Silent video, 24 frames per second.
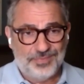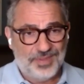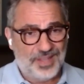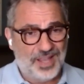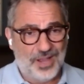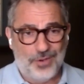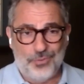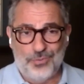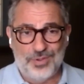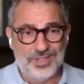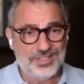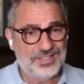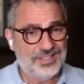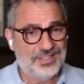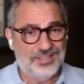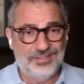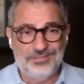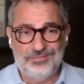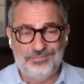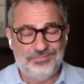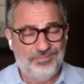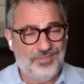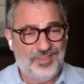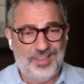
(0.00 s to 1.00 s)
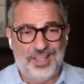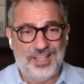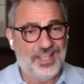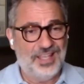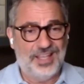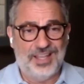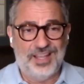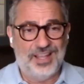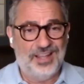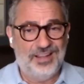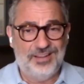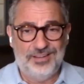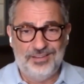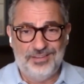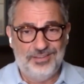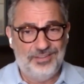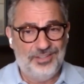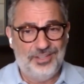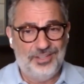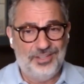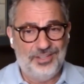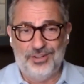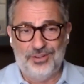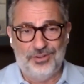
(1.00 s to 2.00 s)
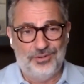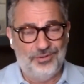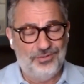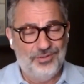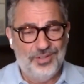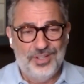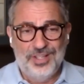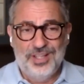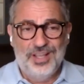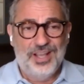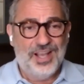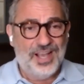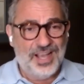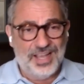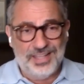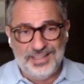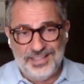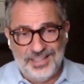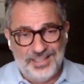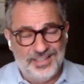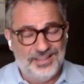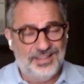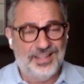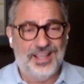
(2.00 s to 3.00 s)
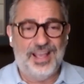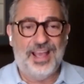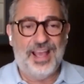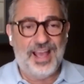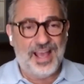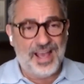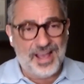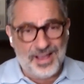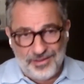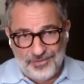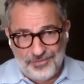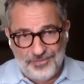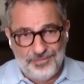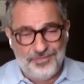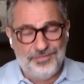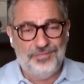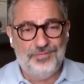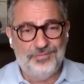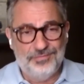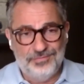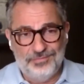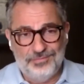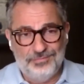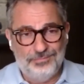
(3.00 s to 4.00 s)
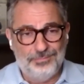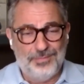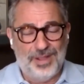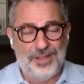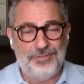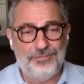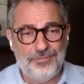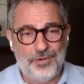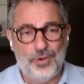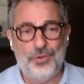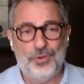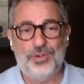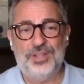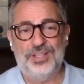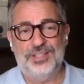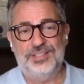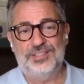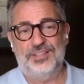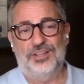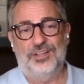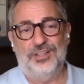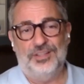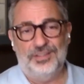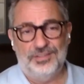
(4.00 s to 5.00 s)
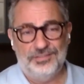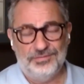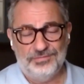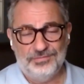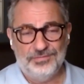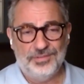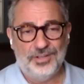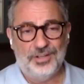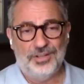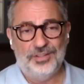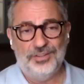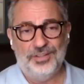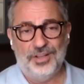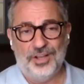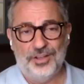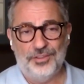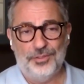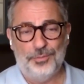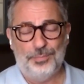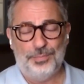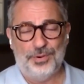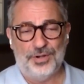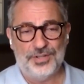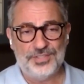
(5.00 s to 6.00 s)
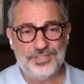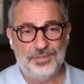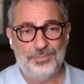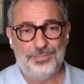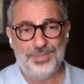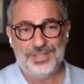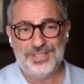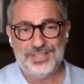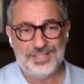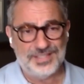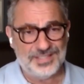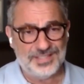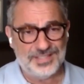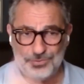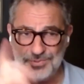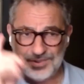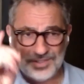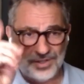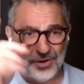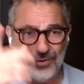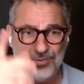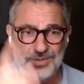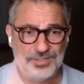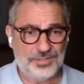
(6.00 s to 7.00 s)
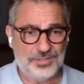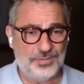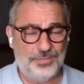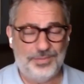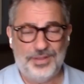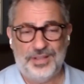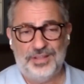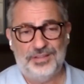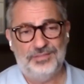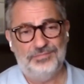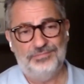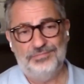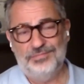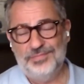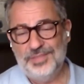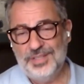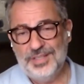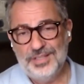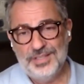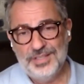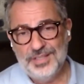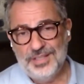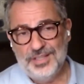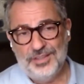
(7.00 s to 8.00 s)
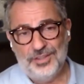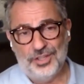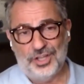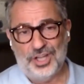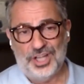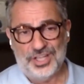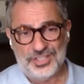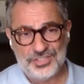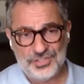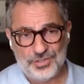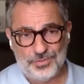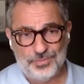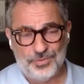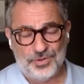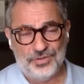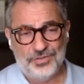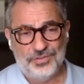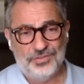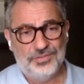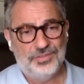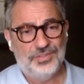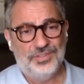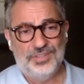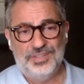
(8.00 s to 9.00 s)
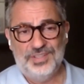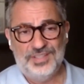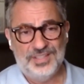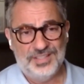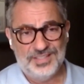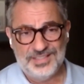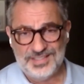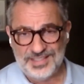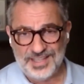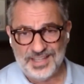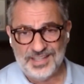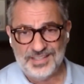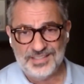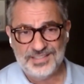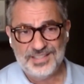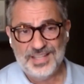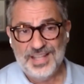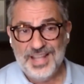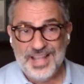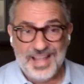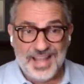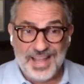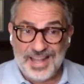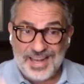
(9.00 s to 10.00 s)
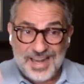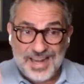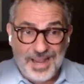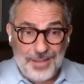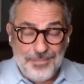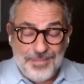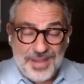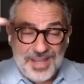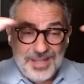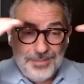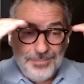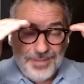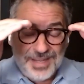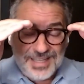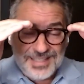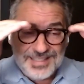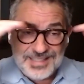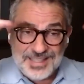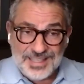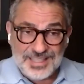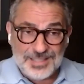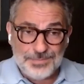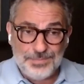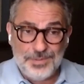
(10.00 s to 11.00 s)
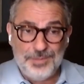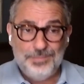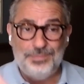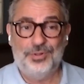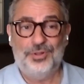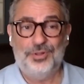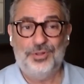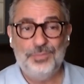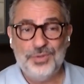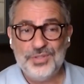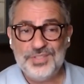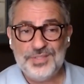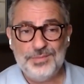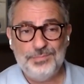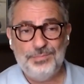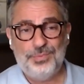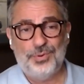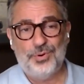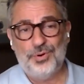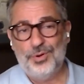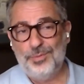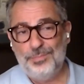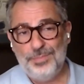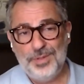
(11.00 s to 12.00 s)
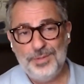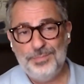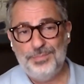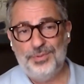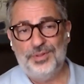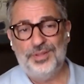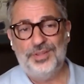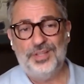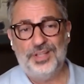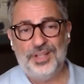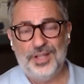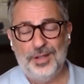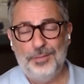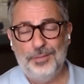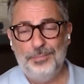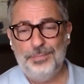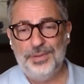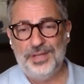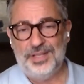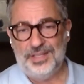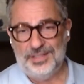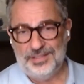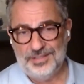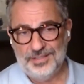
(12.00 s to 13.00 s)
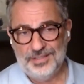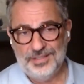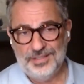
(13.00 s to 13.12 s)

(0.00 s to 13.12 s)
I wasn't thinking, I needed to have my focus on other parts of the business. It was always about the customer, sales, and I made my salespeople the most important people in the company.